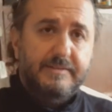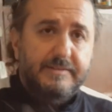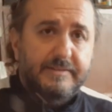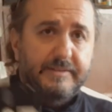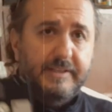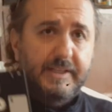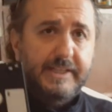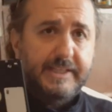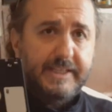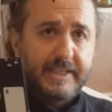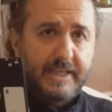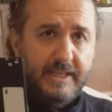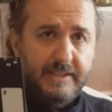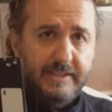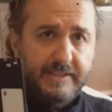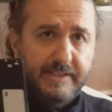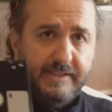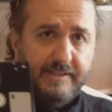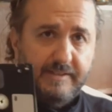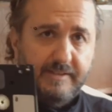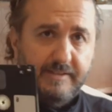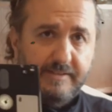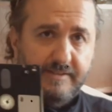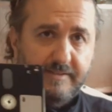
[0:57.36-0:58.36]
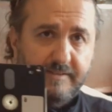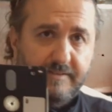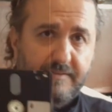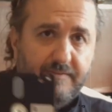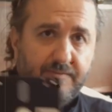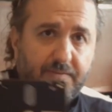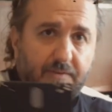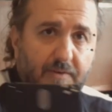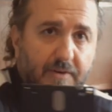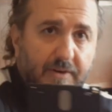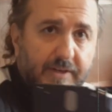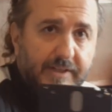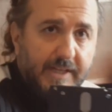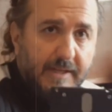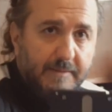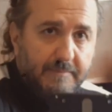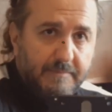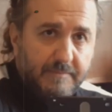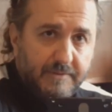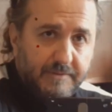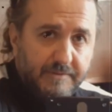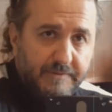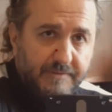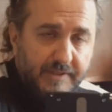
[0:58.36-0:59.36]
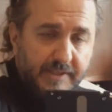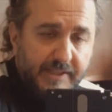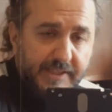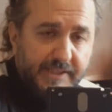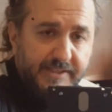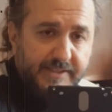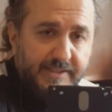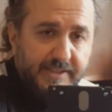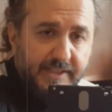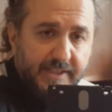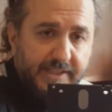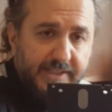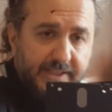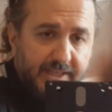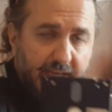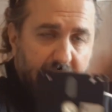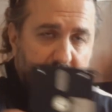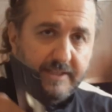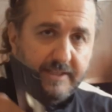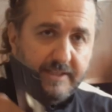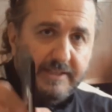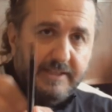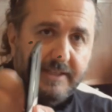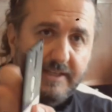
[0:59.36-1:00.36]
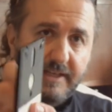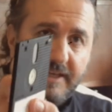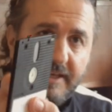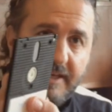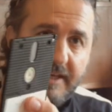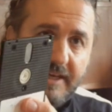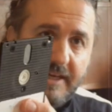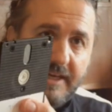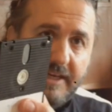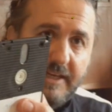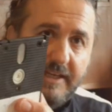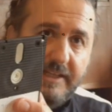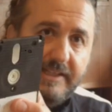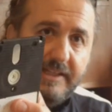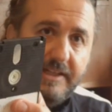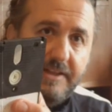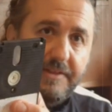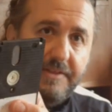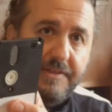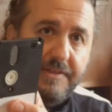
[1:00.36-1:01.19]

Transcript: diskettes. For example, this diskette is